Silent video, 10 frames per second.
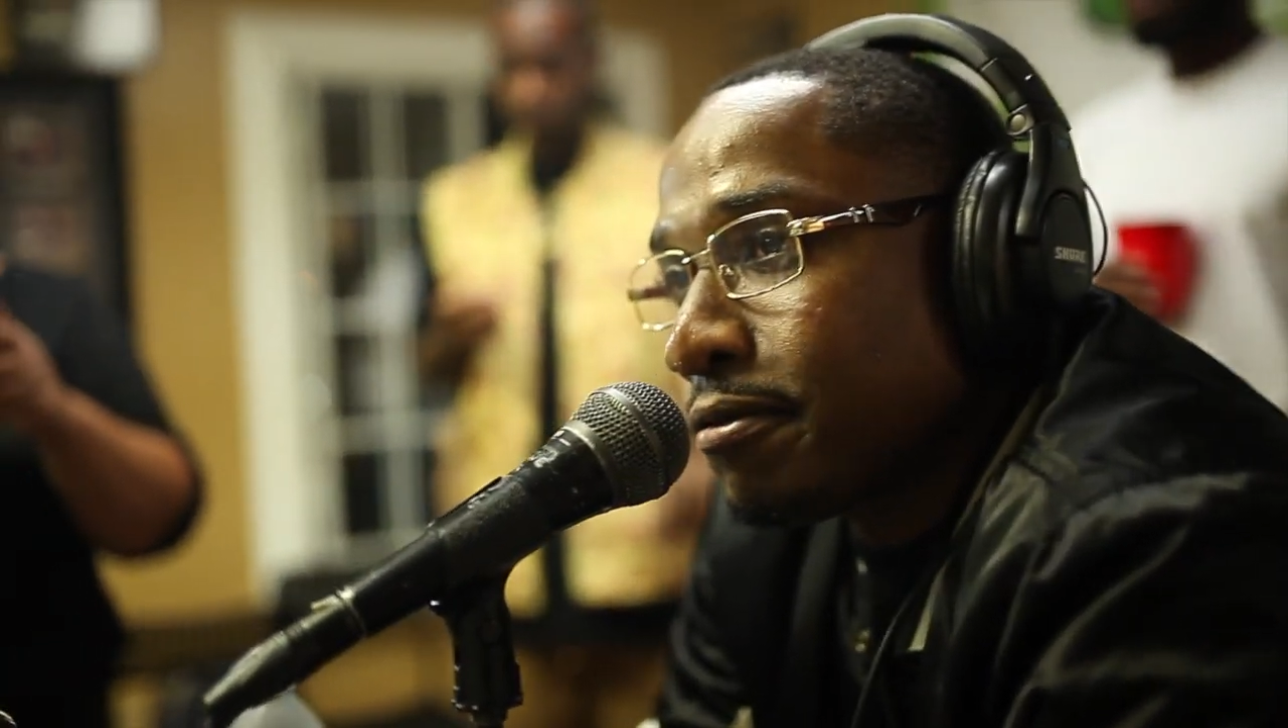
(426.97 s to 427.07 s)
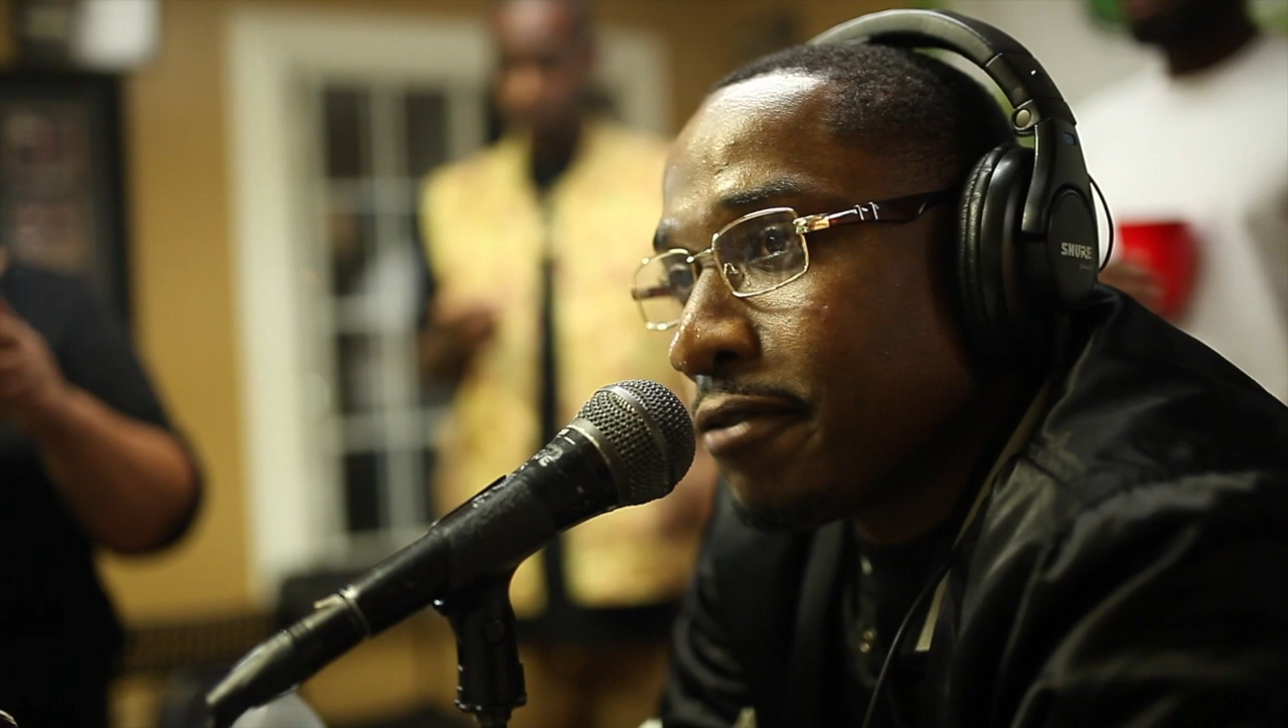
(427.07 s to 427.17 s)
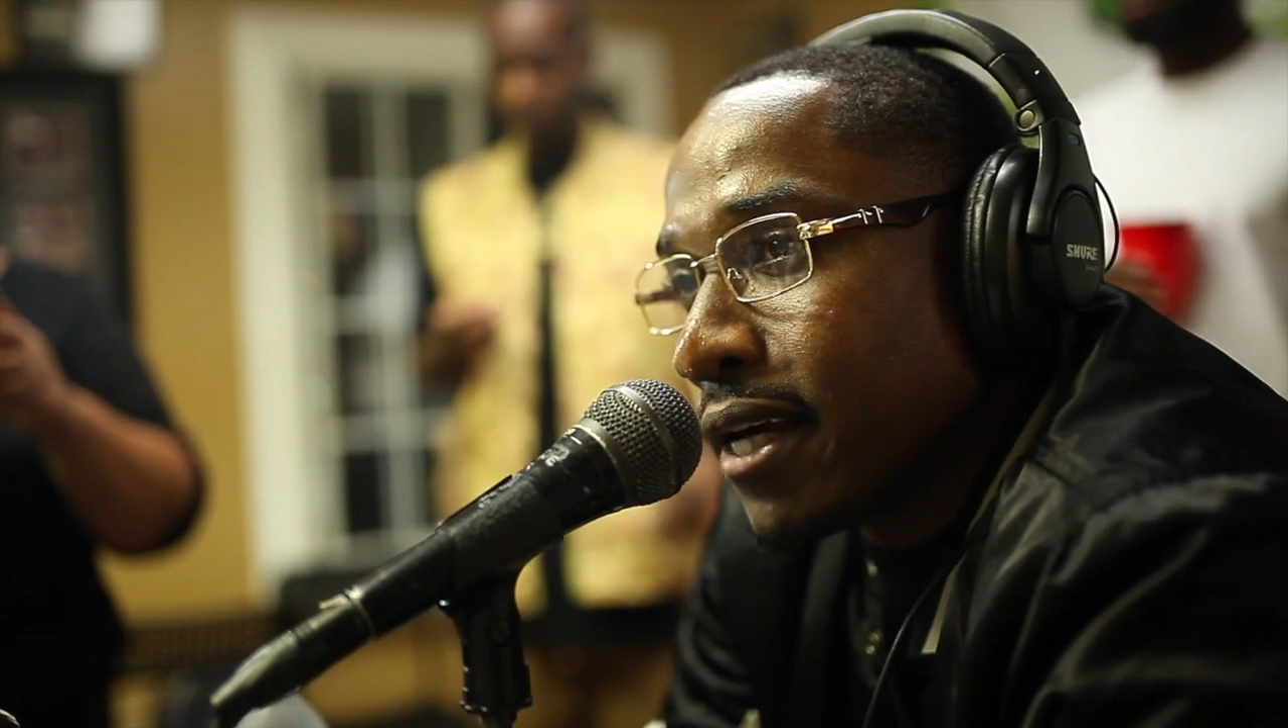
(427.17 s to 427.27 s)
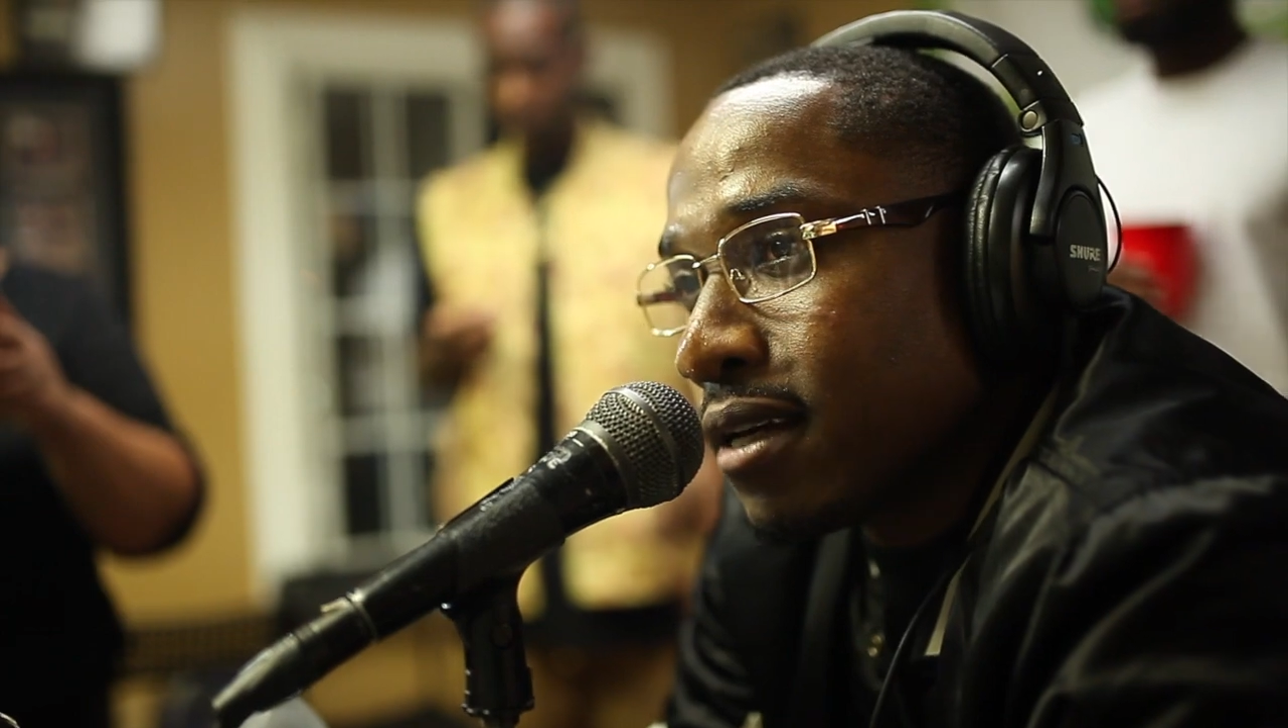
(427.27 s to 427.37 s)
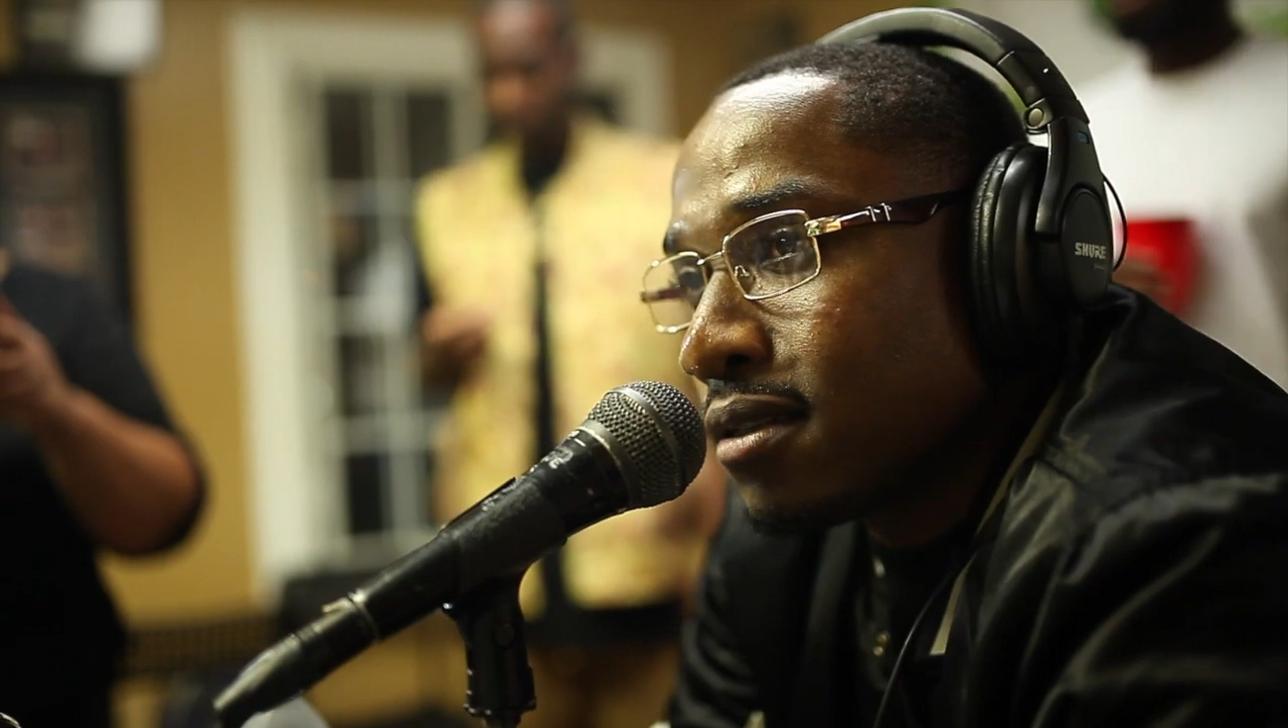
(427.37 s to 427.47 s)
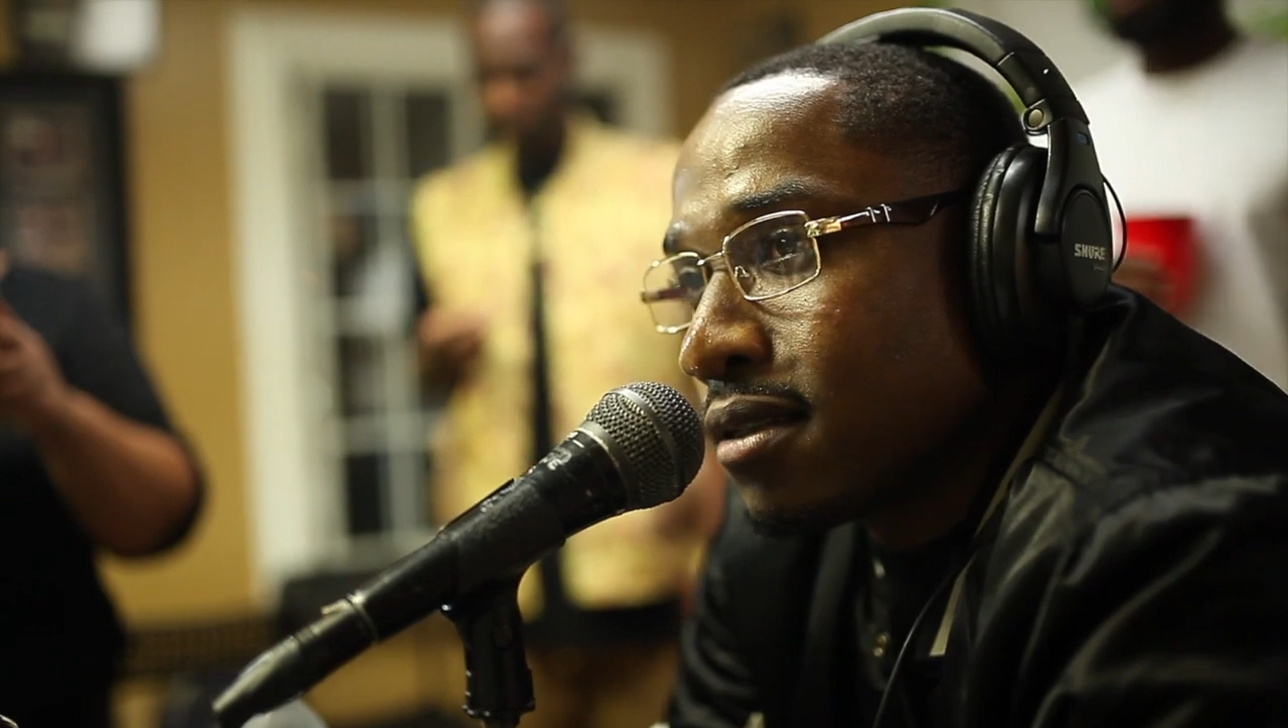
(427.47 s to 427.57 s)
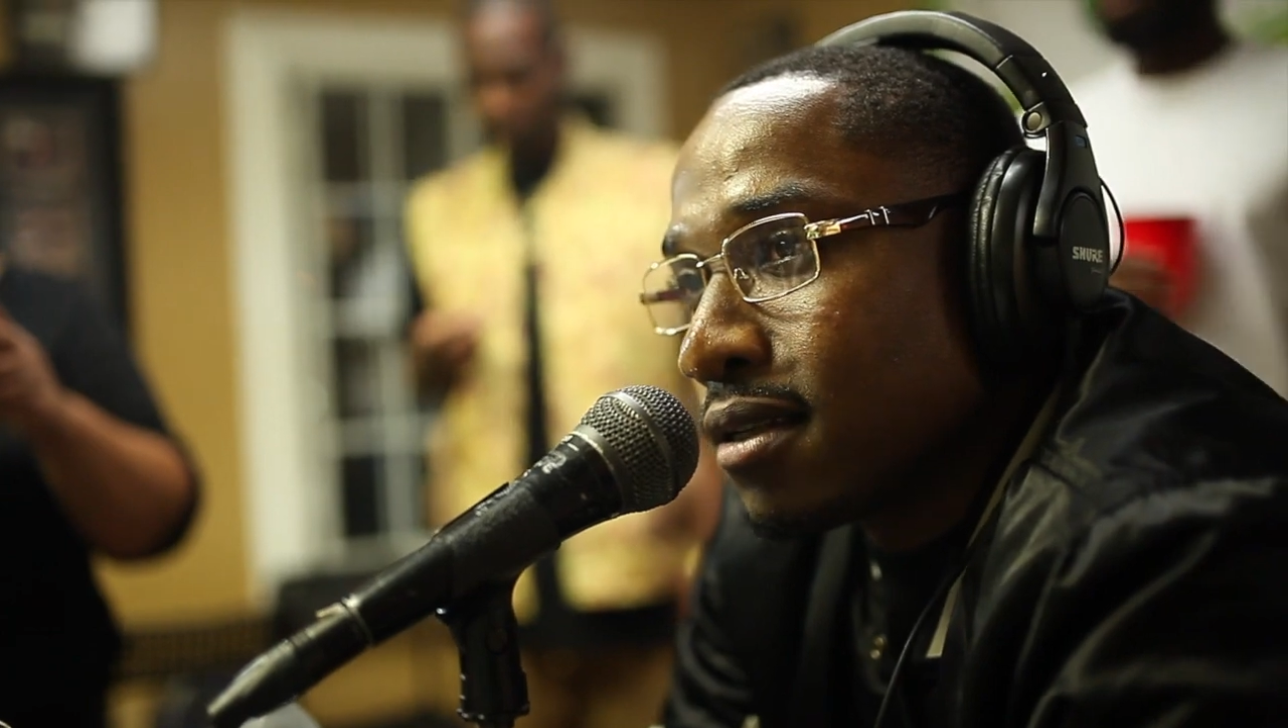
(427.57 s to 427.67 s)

fans.